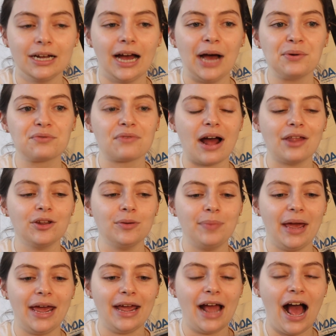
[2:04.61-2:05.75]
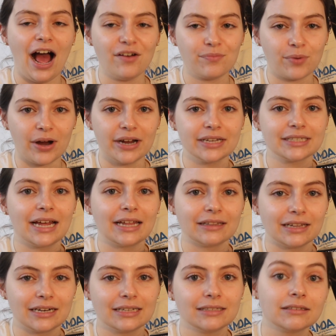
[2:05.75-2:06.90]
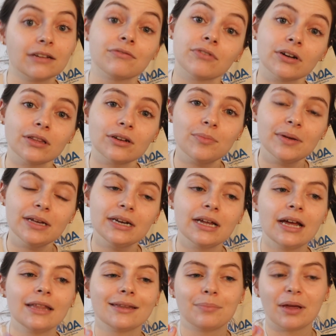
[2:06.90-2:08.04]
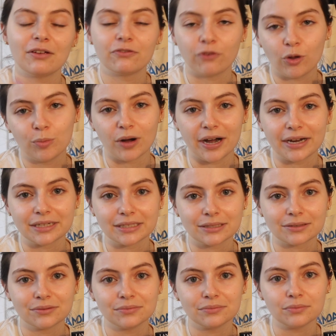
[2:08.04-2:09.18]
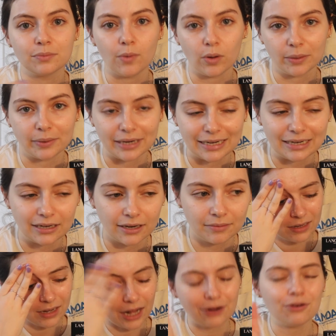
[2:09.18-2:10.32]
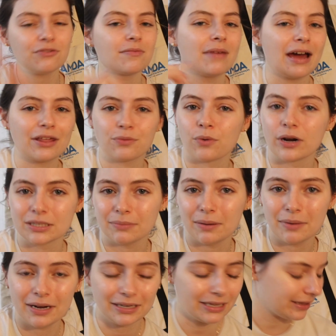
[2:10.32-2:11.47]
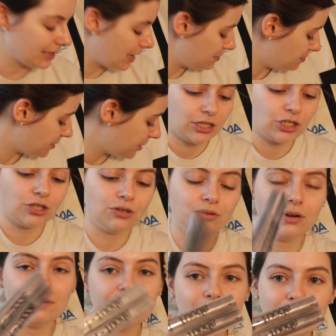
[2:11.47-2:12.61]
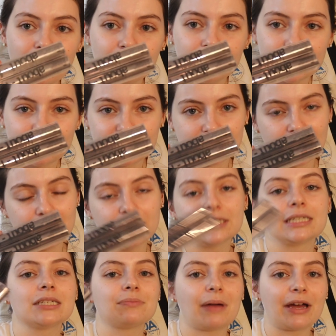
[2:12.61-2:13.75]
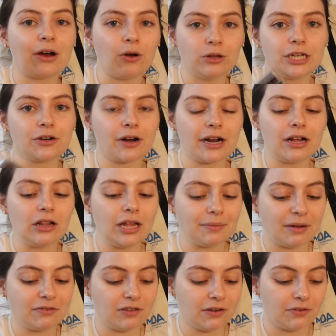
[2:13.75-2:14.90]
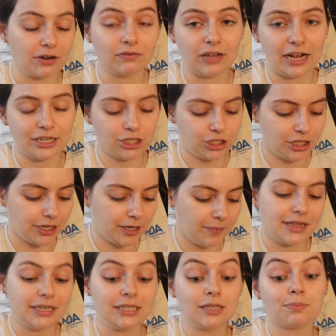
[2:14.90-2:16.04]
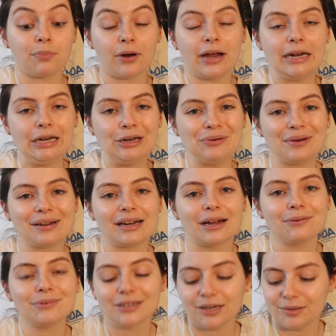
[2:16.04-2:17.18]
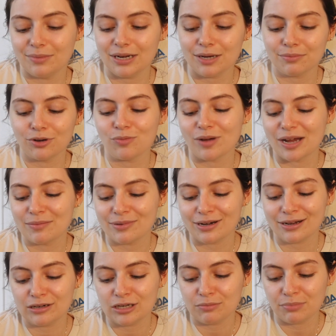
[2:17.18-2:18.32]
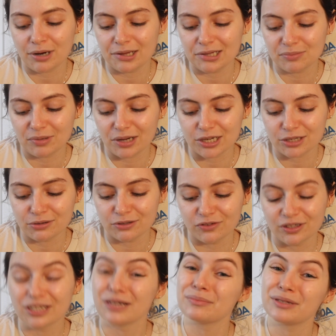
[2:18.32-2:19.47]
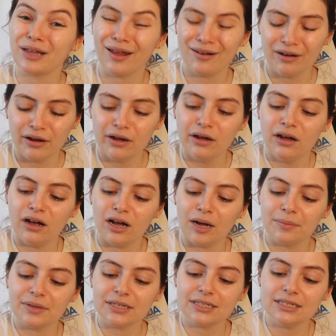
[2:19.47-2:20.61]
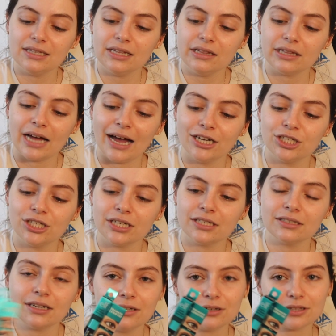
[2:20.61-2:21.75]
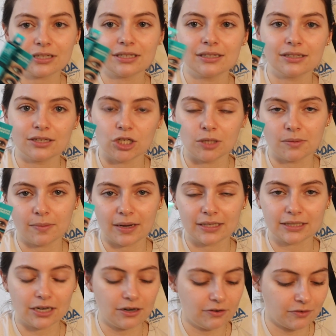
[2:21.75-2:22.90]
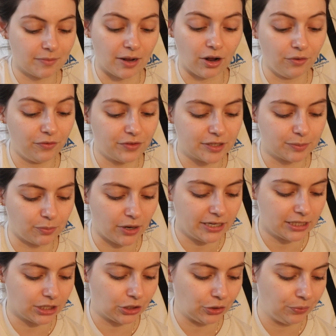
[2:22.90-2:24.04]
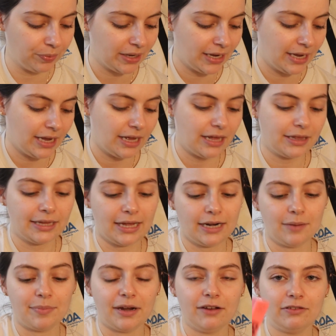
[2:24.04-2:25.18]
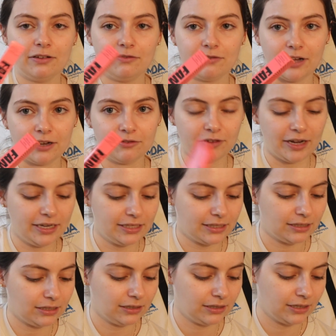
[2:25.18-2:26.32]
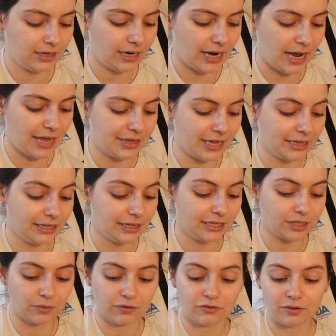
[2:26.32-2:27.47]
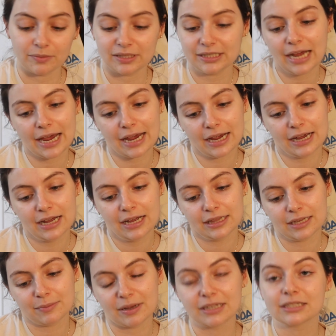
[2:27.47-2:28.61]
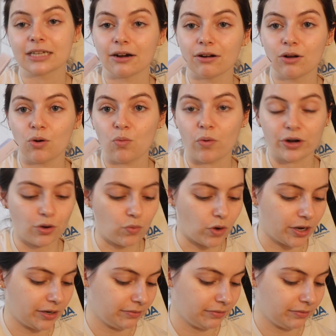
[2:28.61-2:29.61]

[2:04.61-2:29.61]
I would rather pay half price and let it sit for a little bit than pay full price only when I need it. I don't know if the math works in my mind like that, but 2 of the About Face mascaras. This is my holy grail and my favorite of last year. This is brand new, and I was on a makeup no buy, but I did buy this because I was feeling upset. This is the Lash Extender. This is the tubing mascara from e.l.f. It's brandy new. Then a Benefit Fan Fest, and then this one from Say, the Mascara 101.